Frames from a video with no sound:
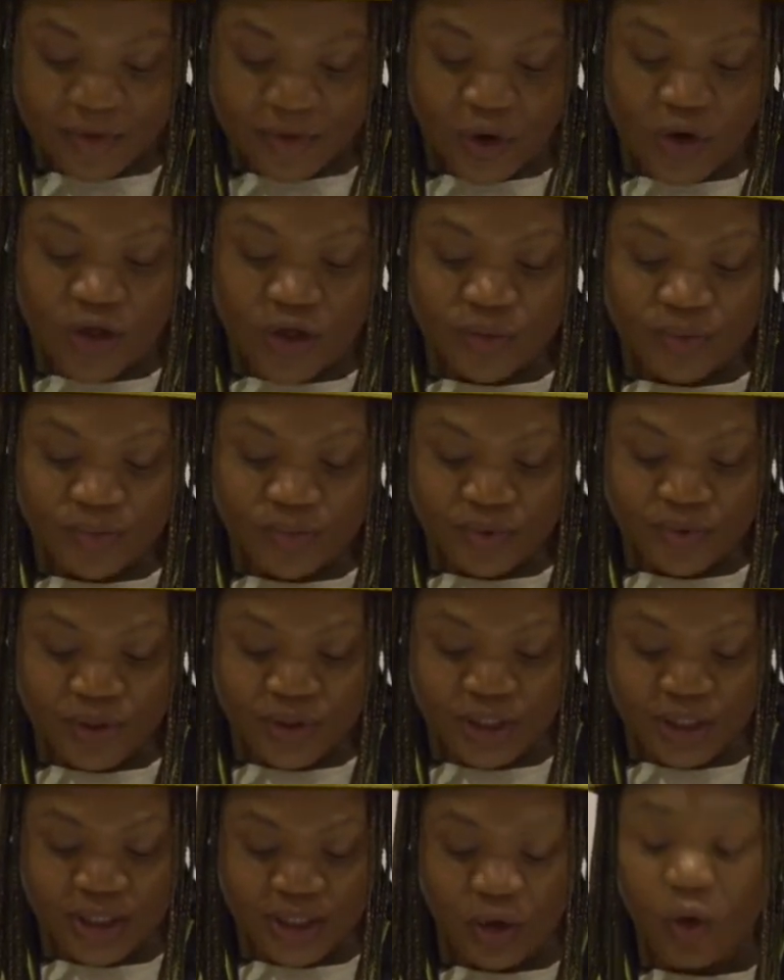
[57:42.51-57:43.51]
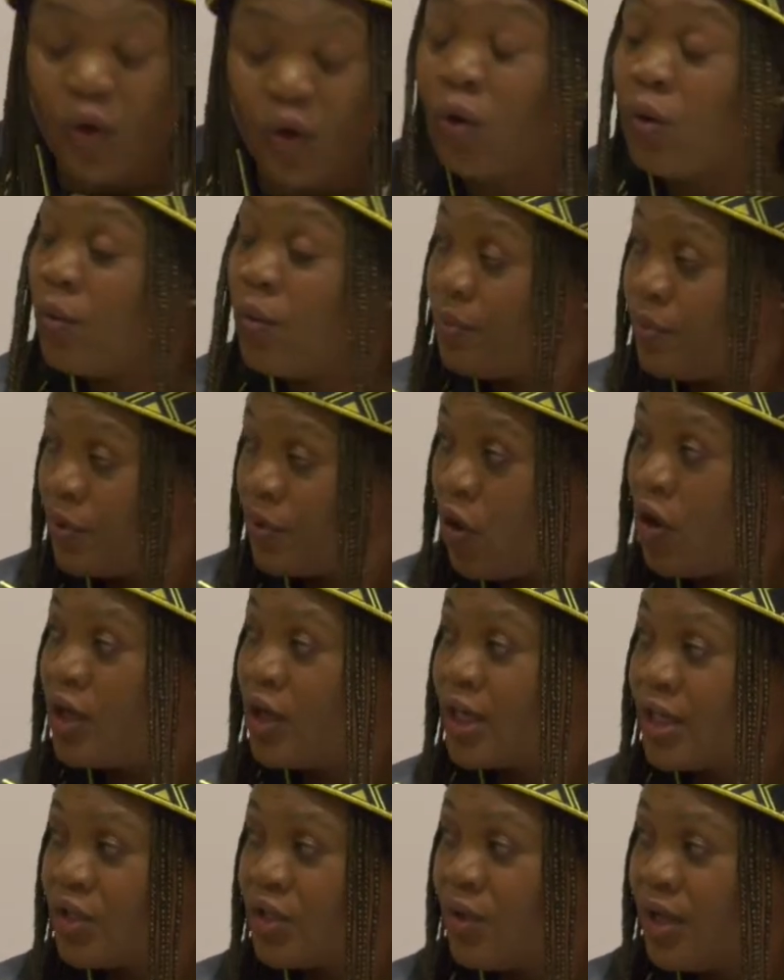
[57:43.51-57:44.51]
contributing or
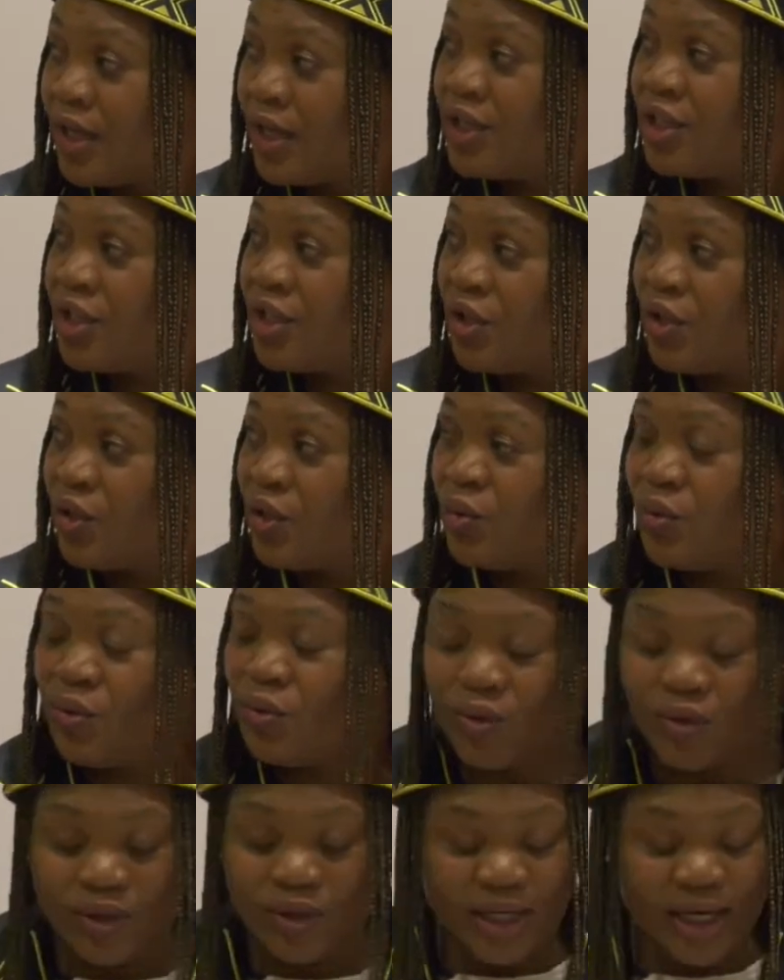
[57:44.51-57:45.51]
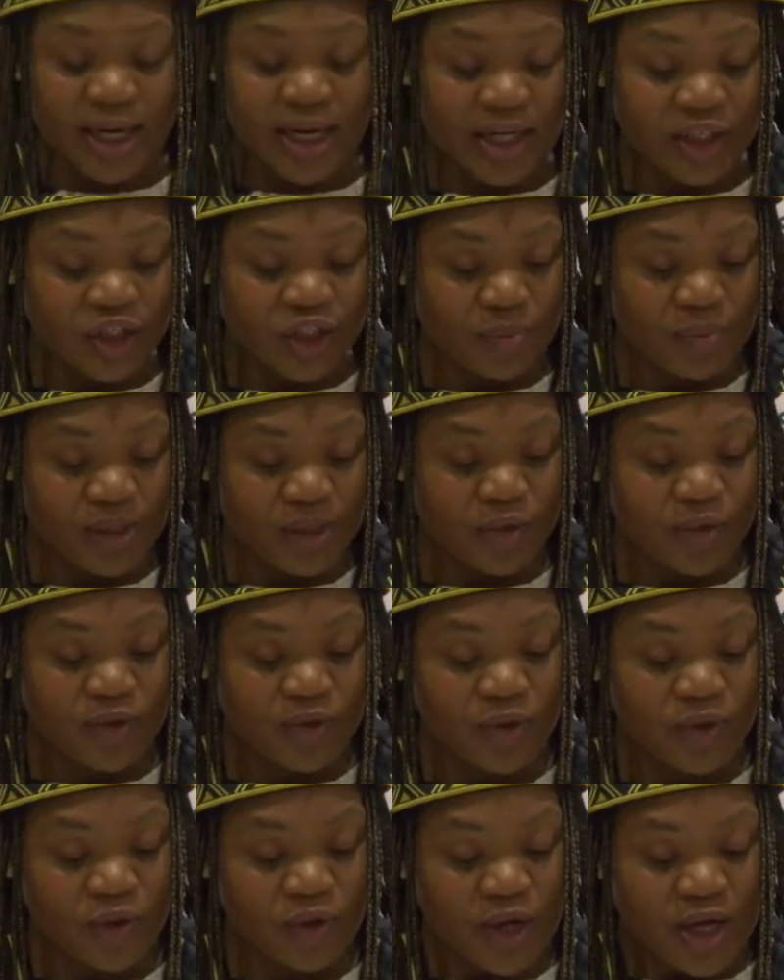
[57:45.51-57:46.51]
congratulating you on the lecture, but
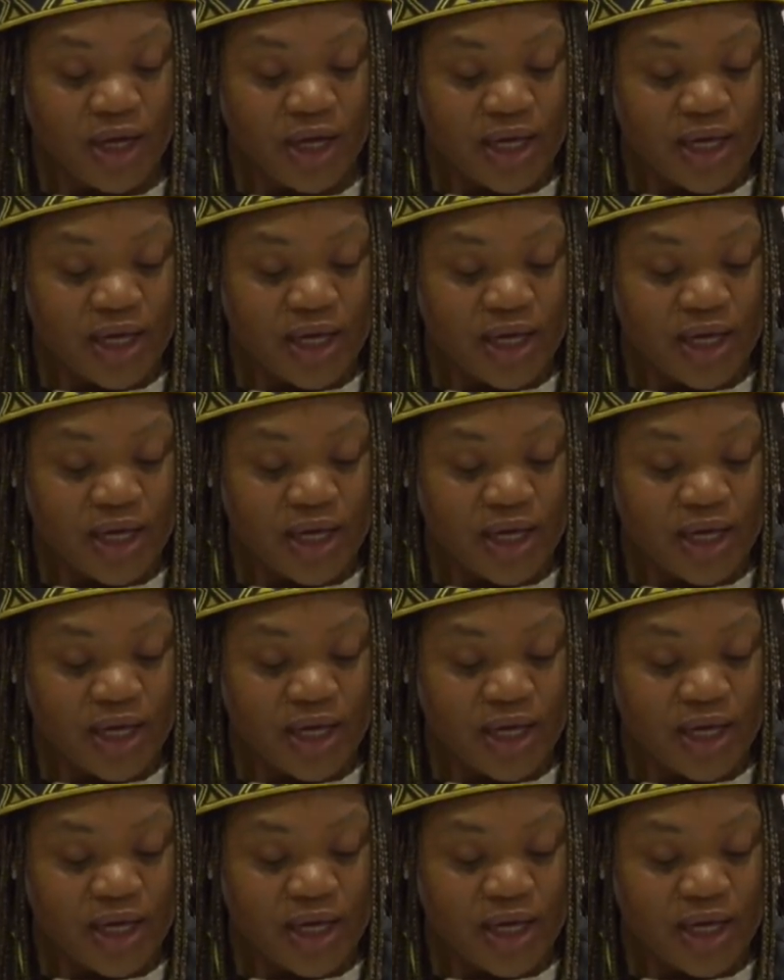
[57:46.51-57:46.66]
also